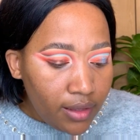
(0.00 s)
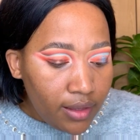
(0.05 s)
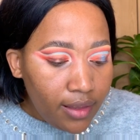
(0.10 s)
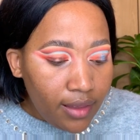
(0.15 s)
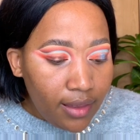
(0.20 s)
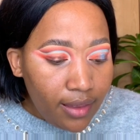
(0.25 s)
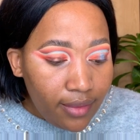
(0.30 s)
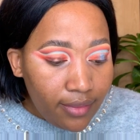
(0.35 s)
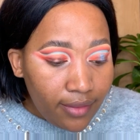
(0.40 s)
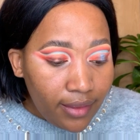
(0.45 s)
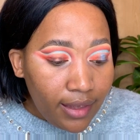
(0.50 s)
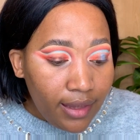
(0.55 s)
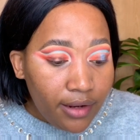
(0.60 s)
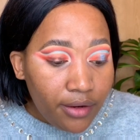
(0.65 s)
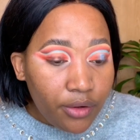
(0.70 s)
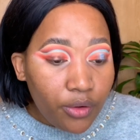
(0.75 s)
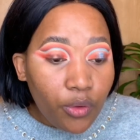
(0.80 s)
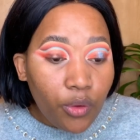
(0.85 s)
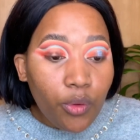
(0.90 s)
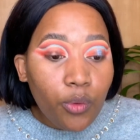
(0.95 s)
And then
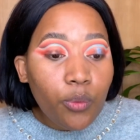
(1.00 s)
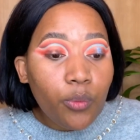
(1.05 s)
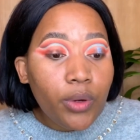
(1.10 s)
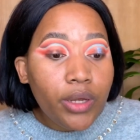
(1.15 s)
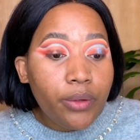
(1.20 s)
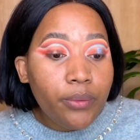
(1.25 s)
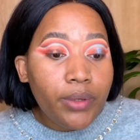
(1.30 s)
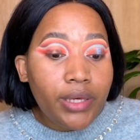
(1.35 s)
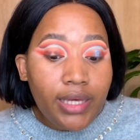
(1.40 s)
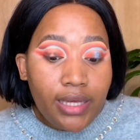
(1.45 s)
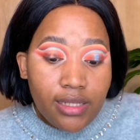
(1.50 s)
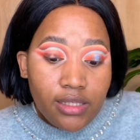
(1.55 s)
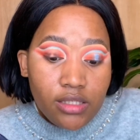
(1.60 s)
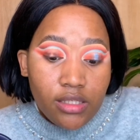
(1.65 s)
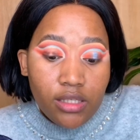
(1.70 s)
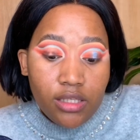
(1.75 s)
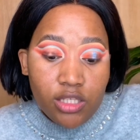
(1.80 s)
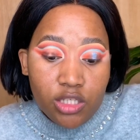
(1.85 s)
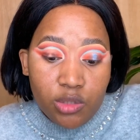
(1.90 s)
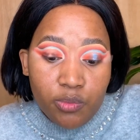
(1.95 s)
when we get to
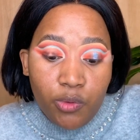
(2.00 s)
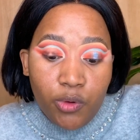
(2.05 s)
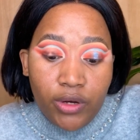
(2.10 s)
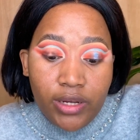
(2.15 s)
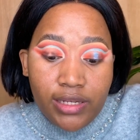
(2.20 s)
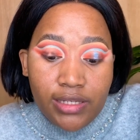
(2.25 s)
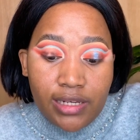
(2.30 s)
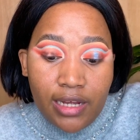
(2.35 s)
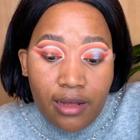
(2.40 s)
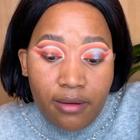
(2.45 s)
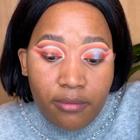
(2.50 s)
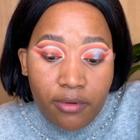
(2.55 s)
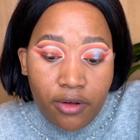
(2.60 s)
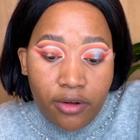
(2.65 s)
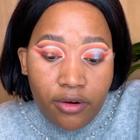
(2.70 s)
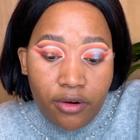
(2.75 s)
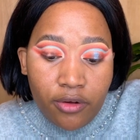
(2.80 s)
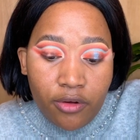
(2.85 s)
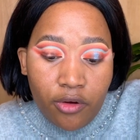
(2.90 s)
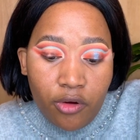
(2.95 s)
this point, I'm gonna
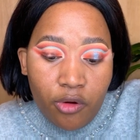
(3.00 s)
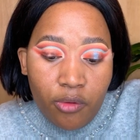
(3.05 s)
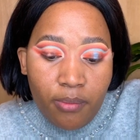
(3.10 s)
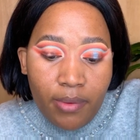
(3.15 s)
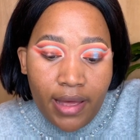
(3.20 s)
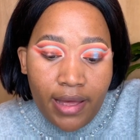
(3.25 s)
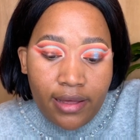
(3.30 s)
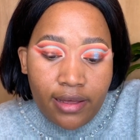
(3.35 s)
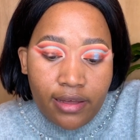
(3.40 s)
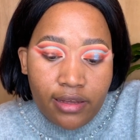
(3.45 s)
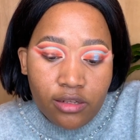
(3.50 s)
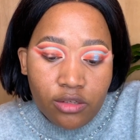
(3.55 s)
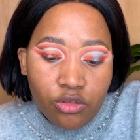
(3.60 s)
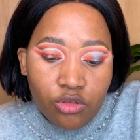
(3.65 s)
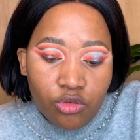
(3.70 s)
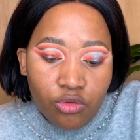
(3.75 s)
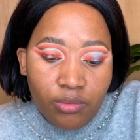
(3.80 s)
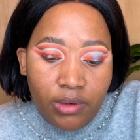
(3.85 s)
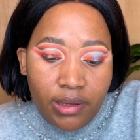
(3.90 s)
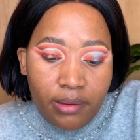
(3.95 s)
go back into
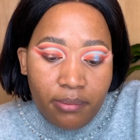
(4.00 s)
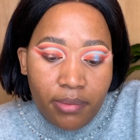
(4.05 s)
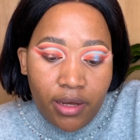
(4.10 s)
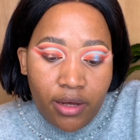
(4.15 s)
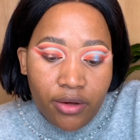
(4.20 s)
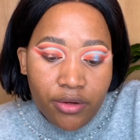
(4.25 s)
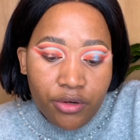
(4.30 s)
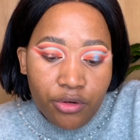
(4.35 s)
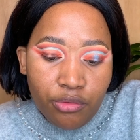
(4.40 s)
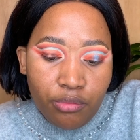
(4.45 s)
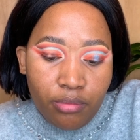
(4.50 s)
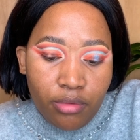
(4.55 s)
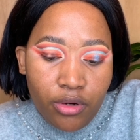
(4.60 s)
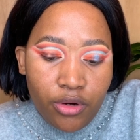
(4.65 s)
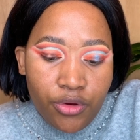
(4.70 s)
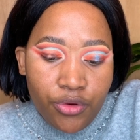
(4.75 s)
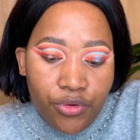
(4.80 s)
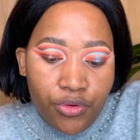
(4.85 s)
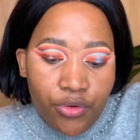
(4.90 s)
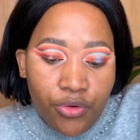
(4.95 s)
my powder
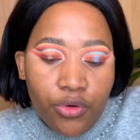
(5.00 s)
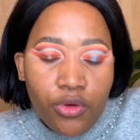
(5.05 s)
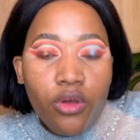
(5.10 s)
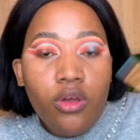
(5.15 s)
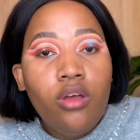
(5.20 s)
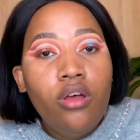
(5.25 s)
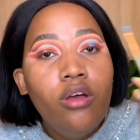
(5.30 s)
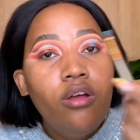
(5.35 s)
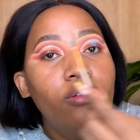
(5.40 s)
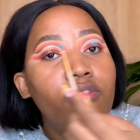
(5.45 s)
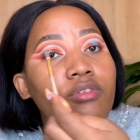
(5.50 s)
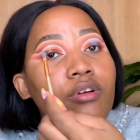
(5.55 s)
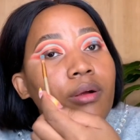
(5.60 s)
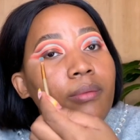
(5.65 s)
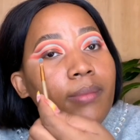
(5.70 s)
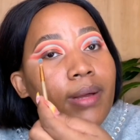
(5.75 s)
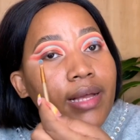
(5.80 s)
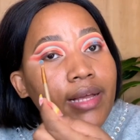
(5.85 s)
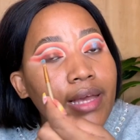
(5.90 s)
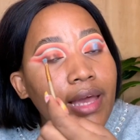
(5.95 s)
blue from my
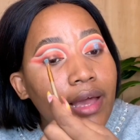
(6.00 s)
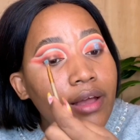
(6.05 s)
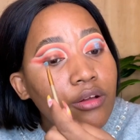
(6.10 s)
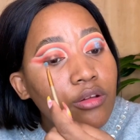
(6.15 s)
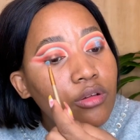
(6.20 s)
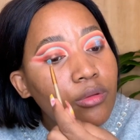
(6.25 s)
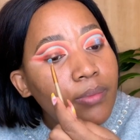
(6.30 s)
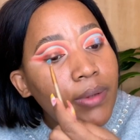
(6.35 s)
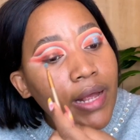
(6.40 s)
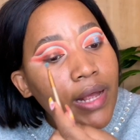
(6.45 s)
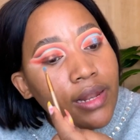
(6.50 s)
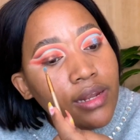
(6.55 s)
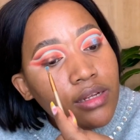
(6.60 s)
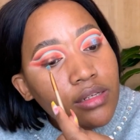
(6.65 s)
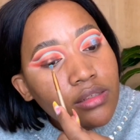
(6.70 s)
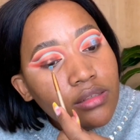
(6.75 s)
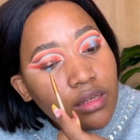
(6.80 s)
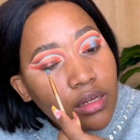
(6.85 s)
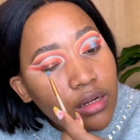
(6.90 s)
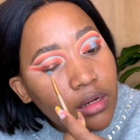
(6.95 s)
Kangol palette,
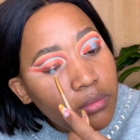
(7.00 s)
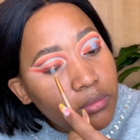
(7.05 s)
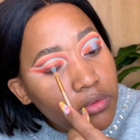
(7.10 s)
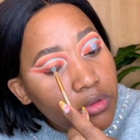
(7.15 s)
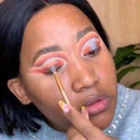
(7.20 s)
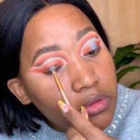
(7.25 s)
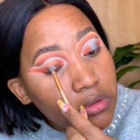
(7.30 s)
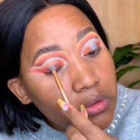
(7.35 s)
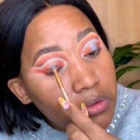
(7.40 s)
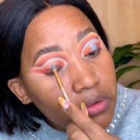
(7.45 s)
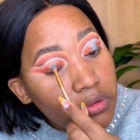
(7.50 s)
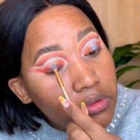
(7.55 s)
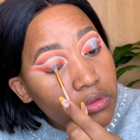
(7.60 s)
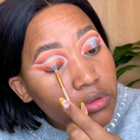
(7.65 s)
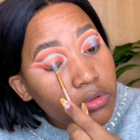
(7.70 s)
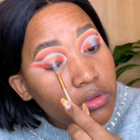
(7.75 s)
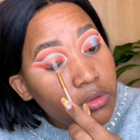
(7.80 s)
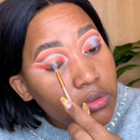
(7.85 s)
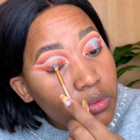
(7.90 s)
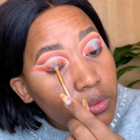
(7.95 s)
and I'm just going to
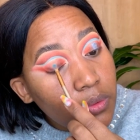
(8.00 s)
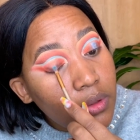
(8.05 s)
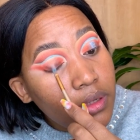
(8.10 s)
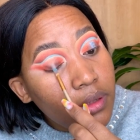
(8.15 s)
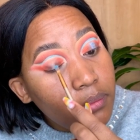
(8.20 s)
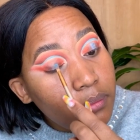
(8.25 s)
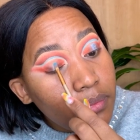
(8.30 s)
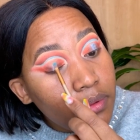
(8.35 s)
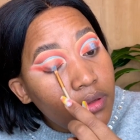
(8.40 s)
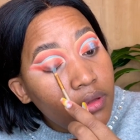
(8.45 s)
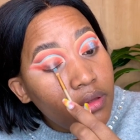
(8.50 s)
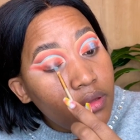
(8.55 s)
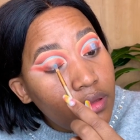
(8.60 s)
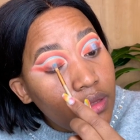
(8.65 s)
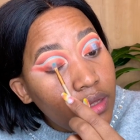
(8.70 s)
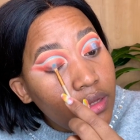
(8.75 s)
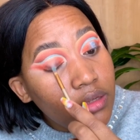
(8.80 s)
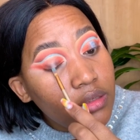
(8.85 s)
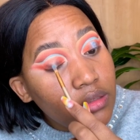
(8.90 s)
swipe that.